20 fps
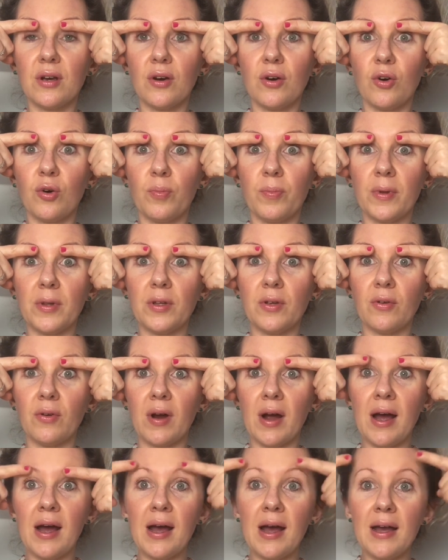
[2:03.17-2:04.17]
Open your
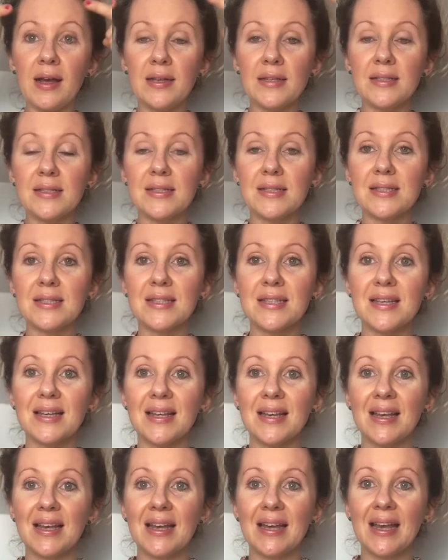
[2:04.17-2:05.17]
eyes,
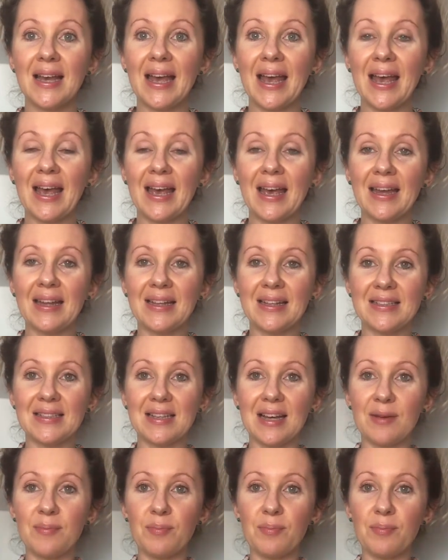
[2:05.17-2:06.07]
and as I